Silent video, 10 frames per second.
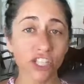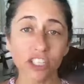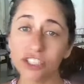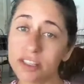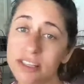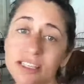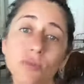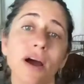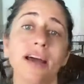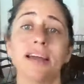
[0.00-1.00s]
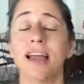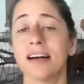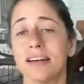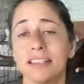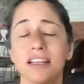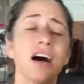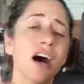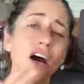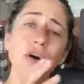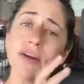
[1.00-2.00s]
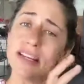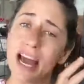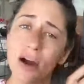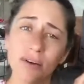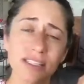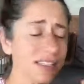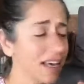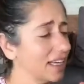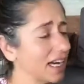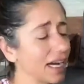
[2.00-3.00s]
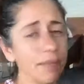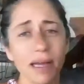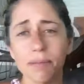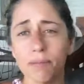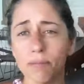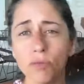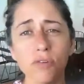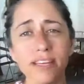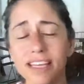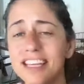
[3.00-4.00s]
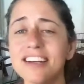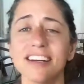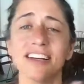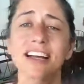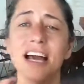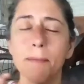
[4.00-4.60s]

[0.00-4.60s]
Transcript: changing this way. And oh, and now it's like I'm moving here.